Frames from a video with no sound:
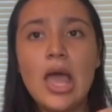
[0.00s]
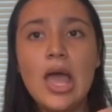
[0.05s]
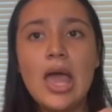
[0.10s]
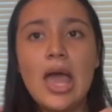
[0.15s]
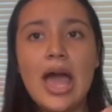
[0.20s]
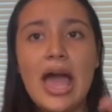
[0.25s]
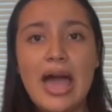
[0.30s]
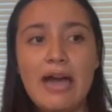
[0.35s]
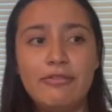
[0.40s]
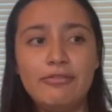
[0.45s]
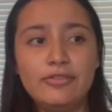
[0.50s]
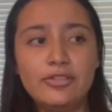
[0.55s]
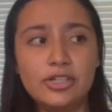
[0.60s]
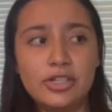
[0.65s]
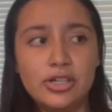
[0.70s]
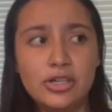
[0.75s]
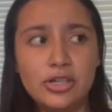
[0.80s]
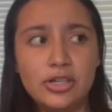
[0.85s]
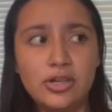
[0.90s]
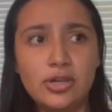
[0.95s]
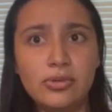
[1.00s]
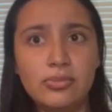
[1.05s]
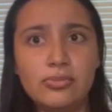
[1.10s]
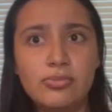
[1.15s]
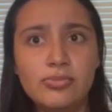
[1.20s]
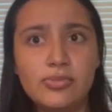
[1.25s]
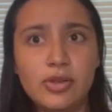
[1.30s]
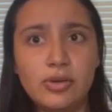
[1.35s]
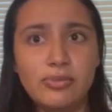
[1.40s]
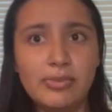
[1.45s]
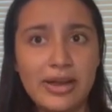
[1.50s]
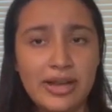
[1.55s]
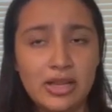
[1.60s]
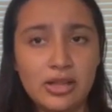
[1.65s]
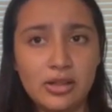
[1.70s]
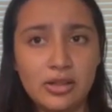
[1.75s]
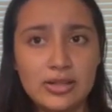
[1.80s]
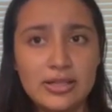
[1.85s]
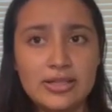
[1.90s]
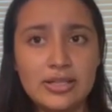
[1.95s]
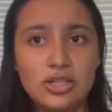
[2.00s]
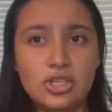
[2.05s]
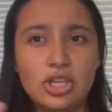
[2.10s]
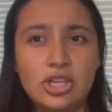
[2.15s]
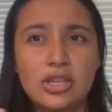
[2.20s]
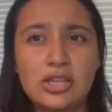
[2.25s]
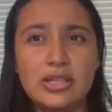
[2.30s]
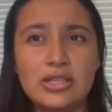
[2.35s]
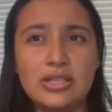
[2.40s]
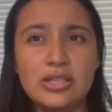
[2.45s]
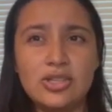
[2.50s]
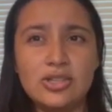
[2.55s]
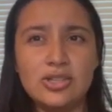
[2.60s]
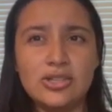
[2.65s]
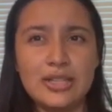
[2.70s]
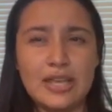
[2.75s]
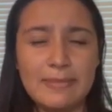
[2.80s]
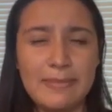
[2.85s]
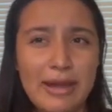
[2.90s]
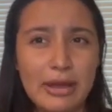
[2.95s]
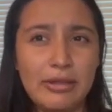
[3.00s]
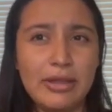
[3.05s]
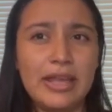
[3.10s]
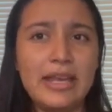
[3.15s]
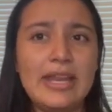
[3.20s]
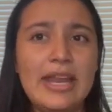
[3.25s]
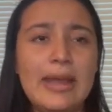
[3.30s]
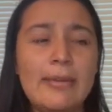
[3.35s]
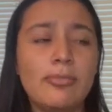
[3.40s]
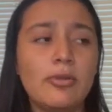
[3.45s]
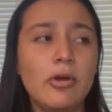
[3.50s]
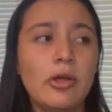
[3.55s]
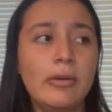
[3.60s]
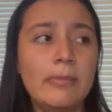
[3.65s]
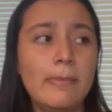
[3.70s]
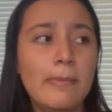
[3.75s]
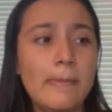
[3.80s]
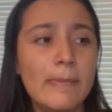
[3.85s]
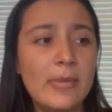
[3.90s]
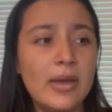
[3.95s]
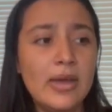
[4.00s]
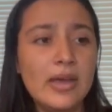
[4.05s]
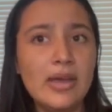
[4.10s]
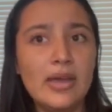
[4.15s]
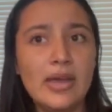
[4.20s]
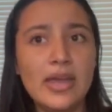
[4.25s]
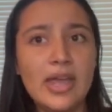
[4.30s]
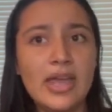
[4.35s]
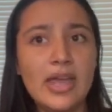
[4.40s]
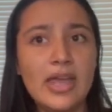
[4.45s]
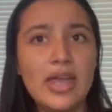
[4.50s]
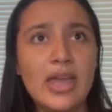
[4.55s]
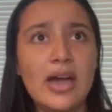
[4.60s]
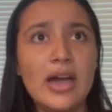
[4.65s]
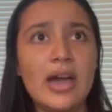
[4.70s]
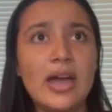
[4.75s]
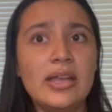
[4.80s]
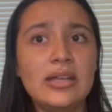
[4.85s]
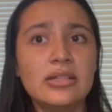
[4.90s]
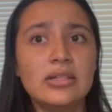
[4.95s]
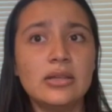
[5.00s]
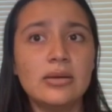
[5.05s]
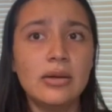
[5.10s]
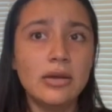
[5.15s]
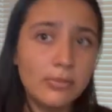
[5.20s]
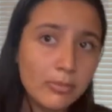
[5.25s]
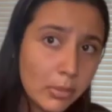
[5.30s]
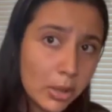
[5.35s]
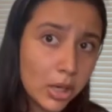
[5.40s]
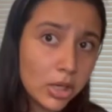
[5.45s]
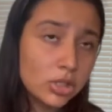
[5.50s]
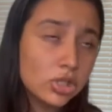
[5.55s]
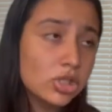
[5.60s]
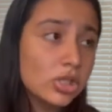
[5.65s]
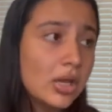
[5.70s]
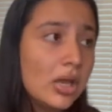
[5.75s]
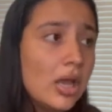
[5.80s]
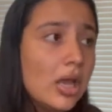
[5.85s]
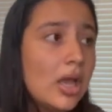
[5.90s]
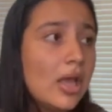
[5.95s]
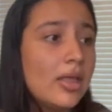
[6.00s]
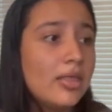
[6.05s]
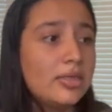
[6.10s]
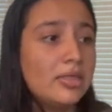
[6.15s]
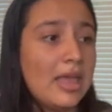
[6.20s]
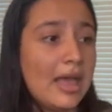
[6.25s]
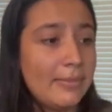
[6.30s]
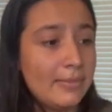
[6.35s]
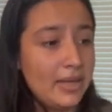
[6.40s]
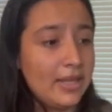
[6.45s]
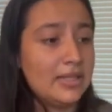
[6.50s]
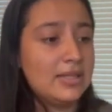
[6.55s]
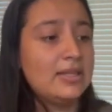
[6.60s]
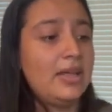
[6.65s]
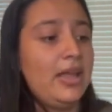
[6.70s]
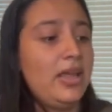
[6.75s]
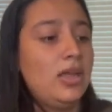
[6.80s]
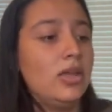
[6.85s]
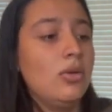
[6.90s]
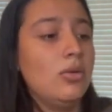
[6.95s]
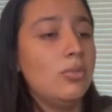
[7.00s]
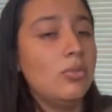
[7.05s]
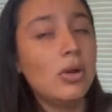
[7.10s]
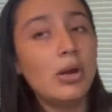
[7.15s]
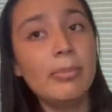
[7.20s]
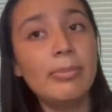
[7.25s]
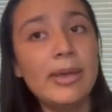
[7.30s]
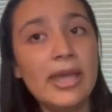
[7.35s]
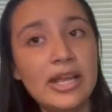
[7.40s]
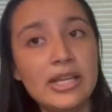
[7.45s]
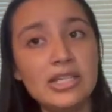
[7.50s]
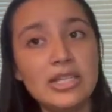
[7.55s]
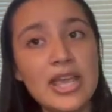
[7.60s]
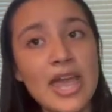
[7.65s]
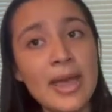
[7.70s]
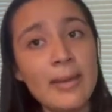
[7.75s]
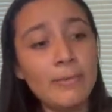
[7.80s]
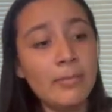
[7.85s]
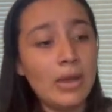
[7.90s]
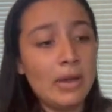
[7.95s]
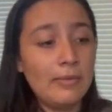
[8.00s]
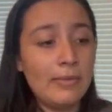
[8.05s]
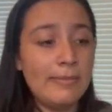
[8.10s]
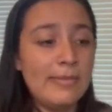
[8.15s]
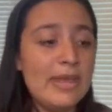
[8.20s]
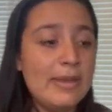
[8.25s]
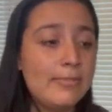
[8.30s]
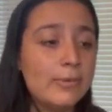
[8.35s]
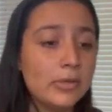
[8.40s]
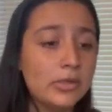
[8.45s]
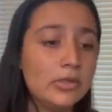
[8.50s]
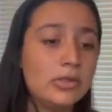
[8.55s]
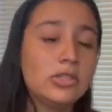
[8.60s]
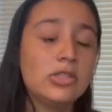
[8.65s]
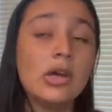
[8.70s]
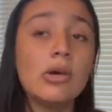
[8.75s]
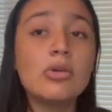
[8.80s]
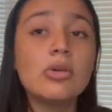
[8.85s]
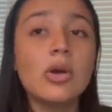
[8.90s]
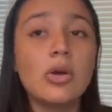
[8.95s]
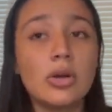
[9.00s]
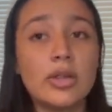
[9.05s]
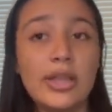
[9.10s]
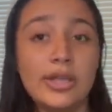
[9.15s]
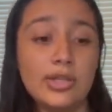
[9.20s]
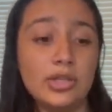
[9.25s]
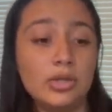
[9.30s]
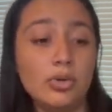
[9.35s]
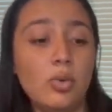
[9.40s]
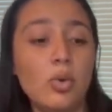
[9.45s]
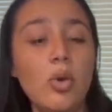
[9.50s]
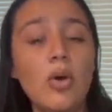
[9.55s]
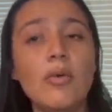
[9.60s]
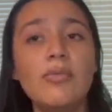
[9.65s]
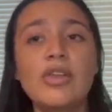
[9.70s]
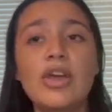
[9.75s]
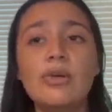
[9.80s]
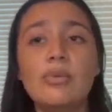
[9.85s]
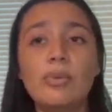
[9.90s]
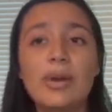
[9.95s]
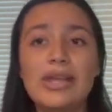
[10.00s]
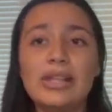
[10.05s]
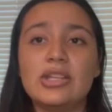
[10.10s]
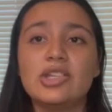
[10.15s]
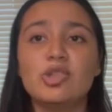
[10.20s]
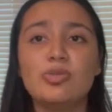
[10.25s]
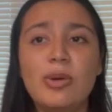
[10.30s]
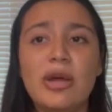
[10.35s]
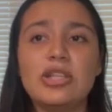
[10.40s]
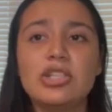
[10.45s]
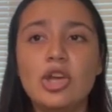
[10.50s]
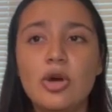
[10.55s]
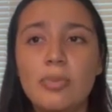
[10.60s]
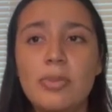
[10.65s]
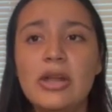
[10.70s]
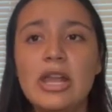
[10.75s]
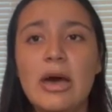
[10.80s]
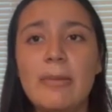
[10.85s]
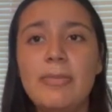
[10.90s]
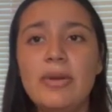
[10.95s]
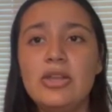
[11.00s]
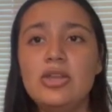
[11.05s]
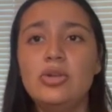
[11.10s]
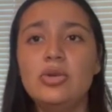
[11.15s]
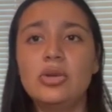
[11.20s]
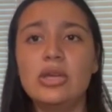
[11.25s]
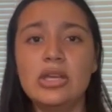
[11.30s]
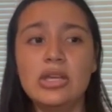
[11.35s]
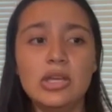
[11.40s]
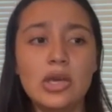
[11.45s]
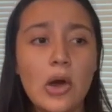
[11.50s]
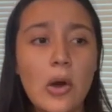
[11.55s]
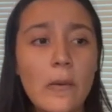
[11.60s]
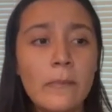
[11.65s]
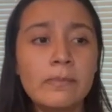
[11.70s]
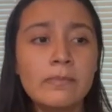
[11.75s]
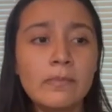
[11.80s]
after the regular decisions come out, like in April and March. That means that you weren't picked yet, but when people don't go to that school, then waitlist spots open up and you can go.